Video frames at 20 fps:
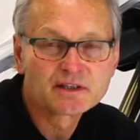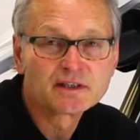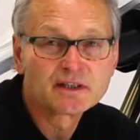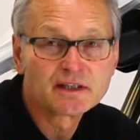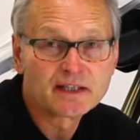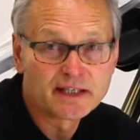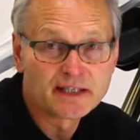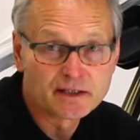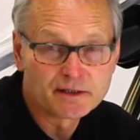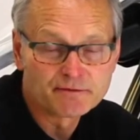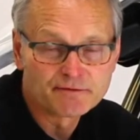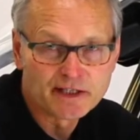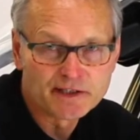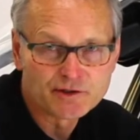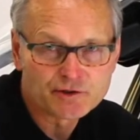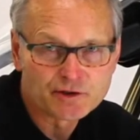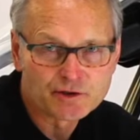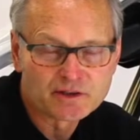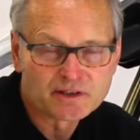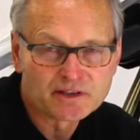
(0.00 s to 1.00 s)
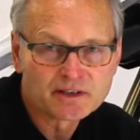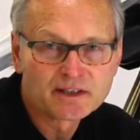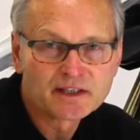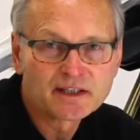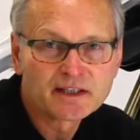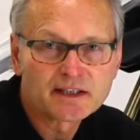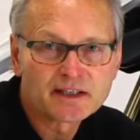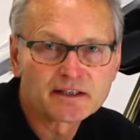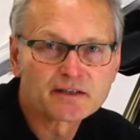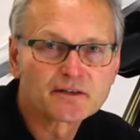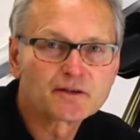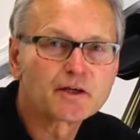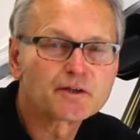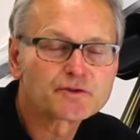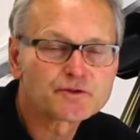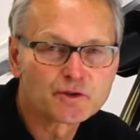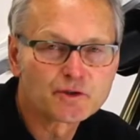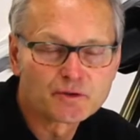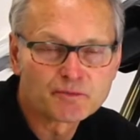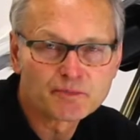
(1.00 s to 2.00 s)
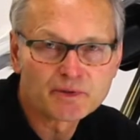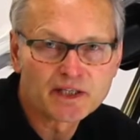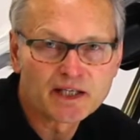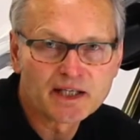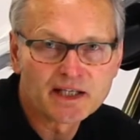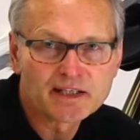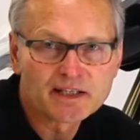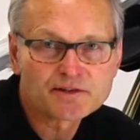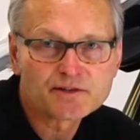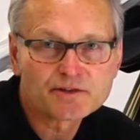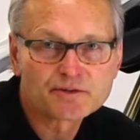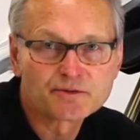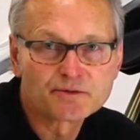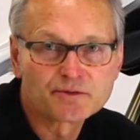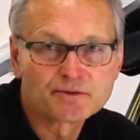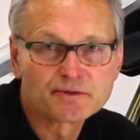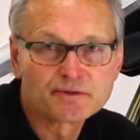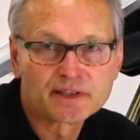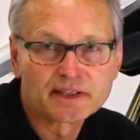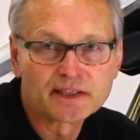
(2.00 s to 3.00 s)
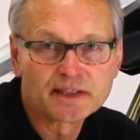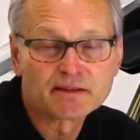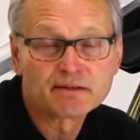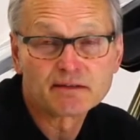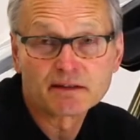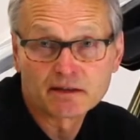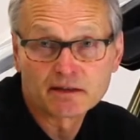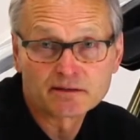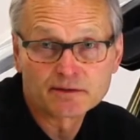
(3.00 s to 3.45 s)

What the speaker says: and Adventure, and it also applies to the